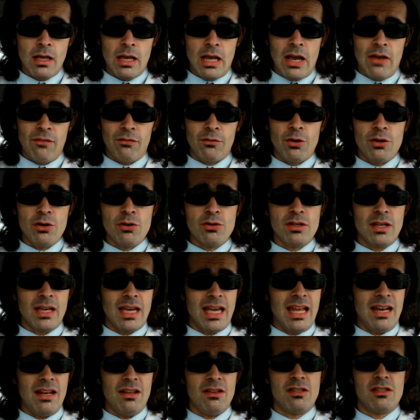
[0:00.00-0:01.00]
If they're using
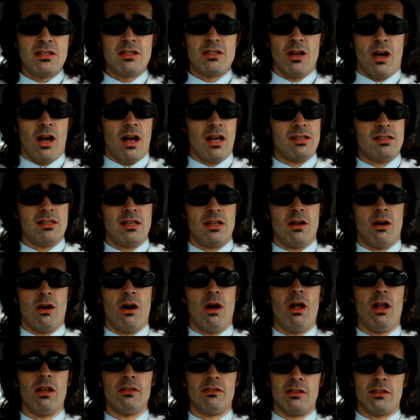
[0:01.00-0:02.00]
any sauce at
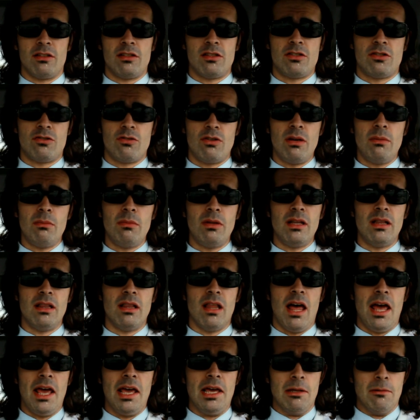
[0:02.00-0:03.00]
all, it's extremely
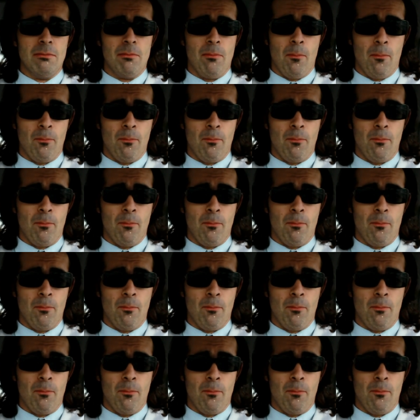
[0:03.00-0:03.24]
light.